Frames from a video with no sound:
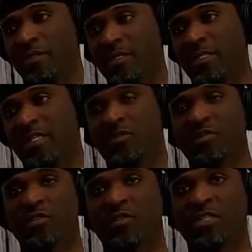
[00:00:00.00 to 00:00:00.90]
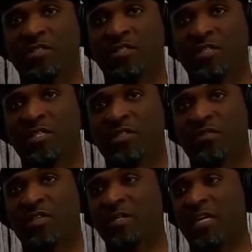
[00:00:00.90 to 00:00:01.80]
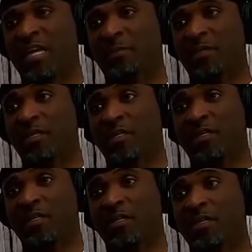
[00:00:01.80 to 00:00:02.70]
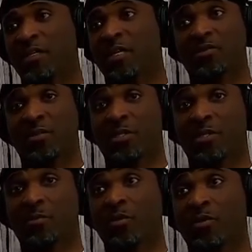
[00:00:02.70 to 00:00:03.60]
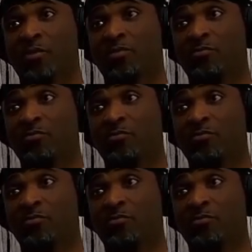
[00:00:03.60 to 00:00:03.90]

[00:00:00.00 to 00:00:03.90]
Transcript: and that's what you're teaching these kids. If I'm not happy, right, I'm jumping in the portal,